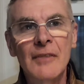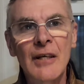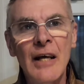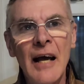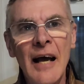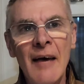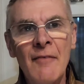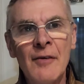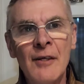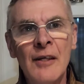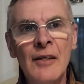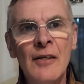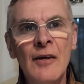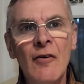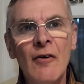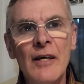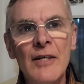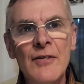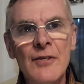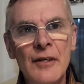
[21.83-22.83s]
having a
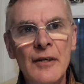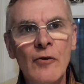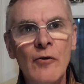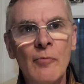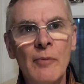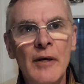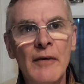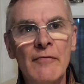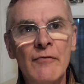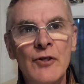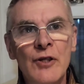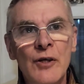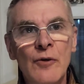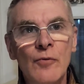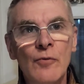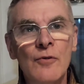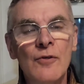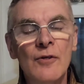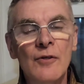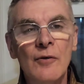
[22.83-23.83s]
nice little bit of
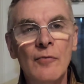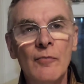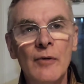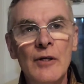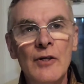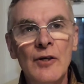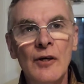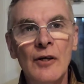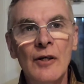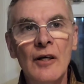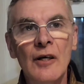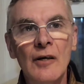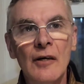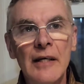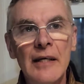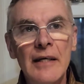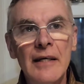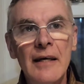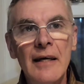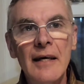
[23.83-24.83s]
chill to them, which I
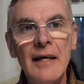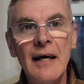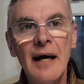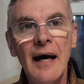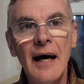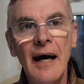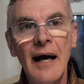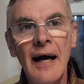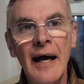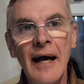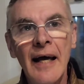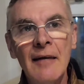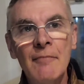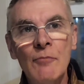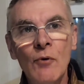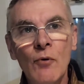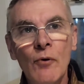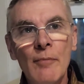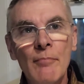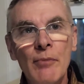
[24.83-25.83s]
like. And
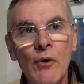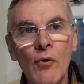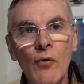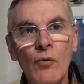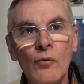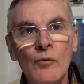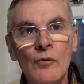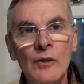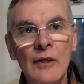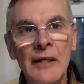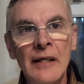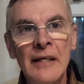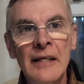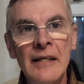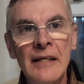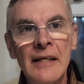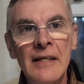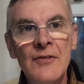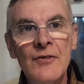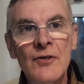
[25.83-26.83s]
more importantly,
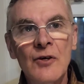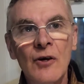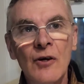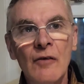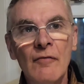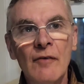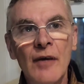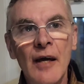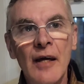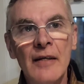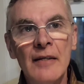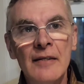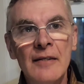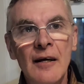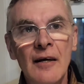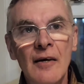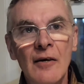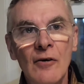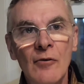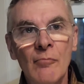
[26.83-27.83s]
it's kind of getting
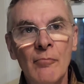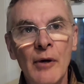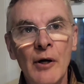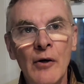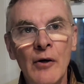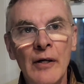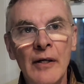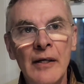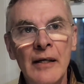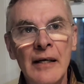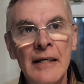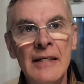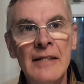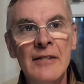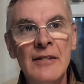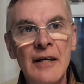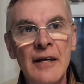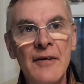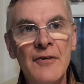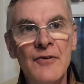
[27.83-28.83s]
dark by
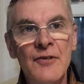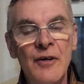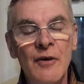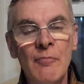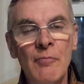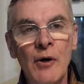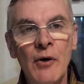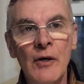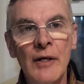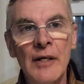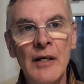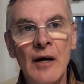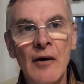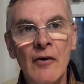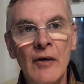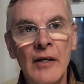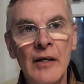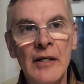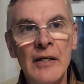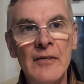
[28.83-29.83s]
8-ish, so by
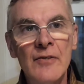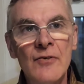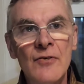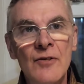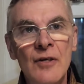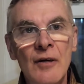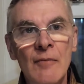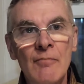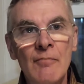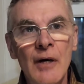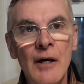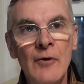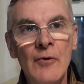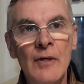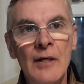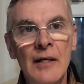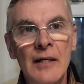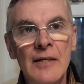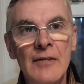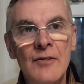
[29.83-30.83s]
9 it's
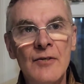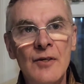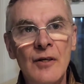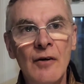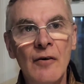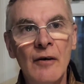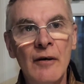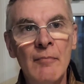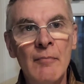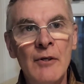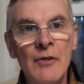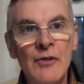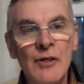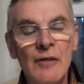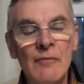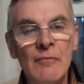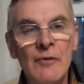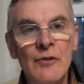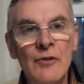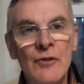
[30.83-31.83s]
okay to start
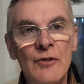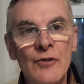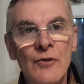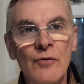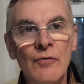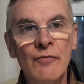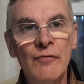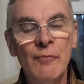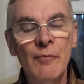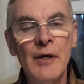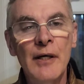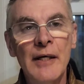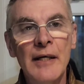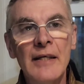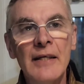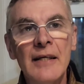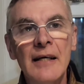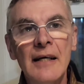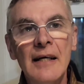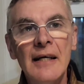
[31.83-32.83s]
imaging, which is good for me.